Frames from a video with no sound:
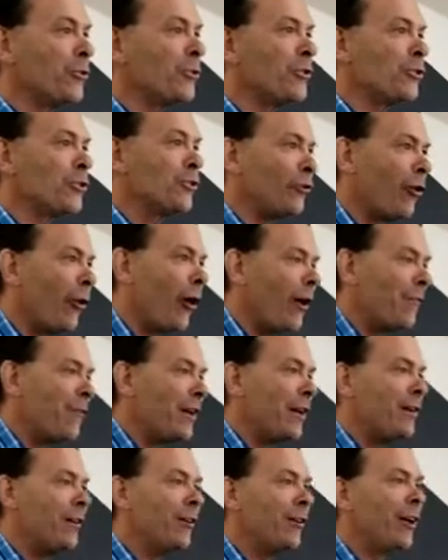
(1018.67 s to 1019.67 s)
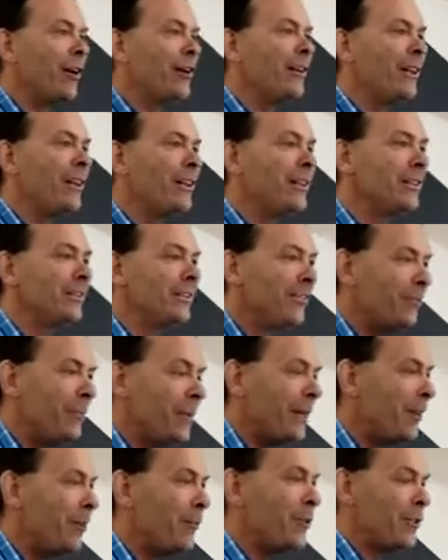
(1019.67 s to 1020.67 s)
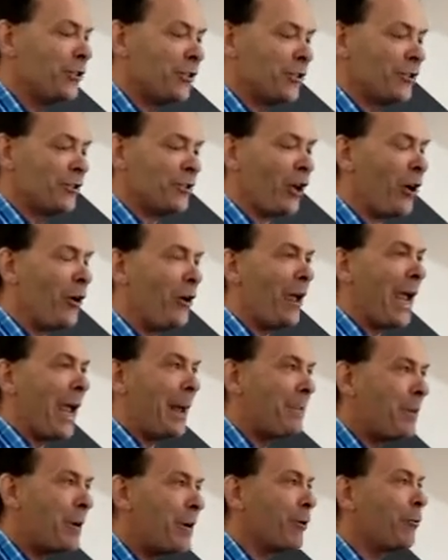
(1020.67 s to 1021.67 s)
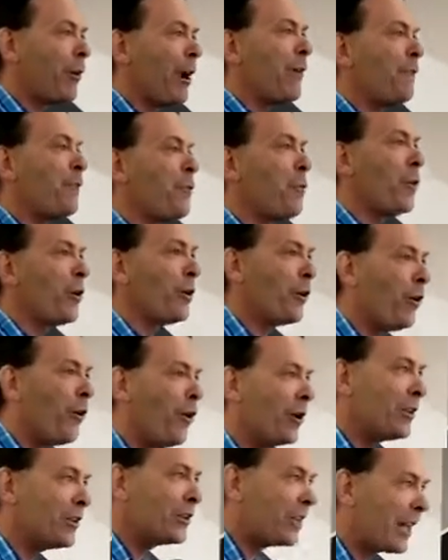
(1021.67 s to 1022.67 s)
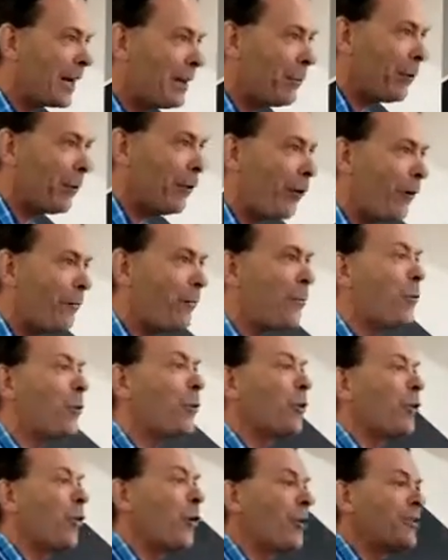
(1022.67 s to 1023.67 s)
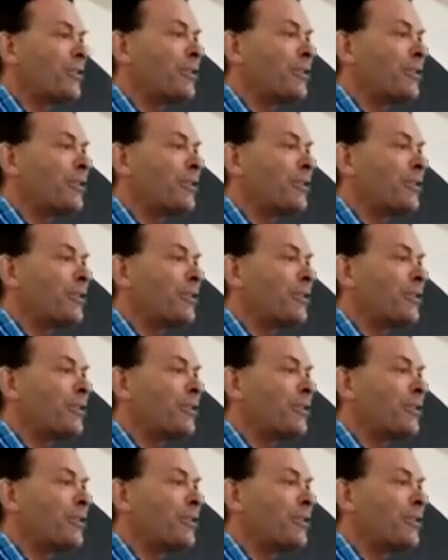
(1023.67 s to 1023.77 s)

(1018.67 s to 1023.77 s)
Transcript: striving. I don't need to. I'm just so happy, grateful for what God has done in my life and what God has